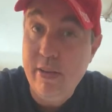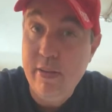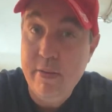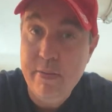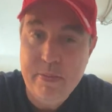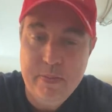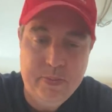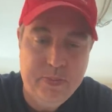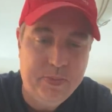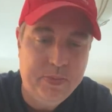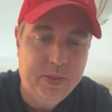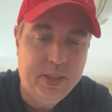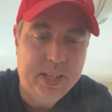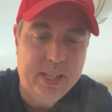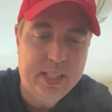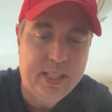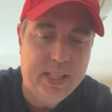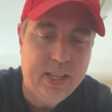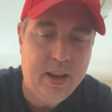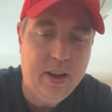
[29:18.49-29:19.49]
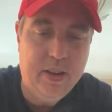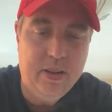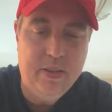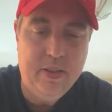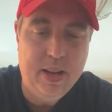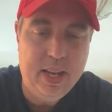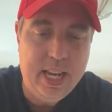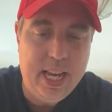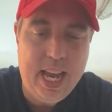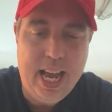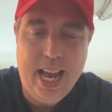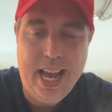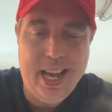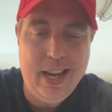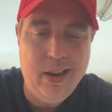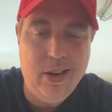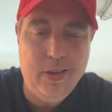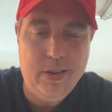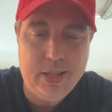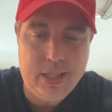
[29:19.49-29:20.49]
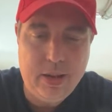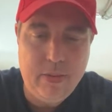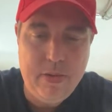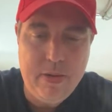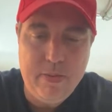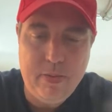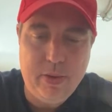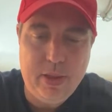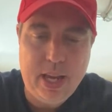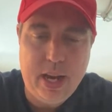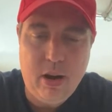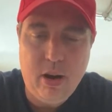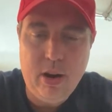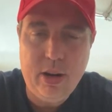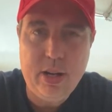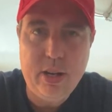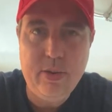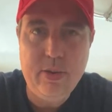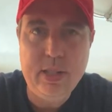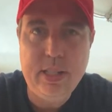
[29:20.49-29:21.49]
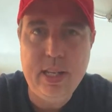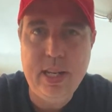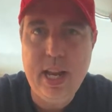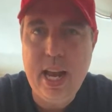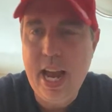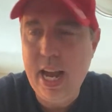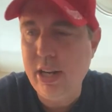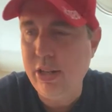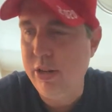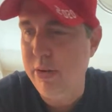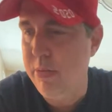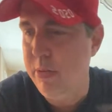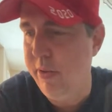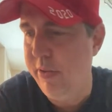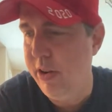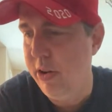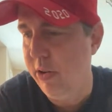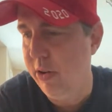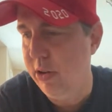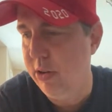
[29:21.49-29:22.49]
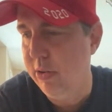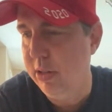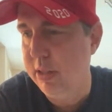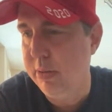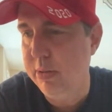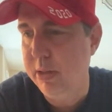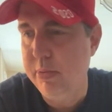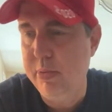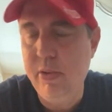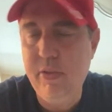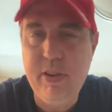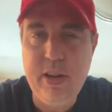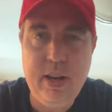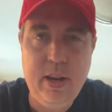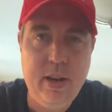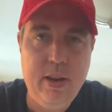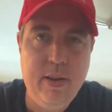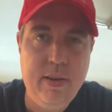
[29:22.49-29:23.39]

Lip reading: So, yeah, I know some people, they argue, is it an action movie or a Christmas movie?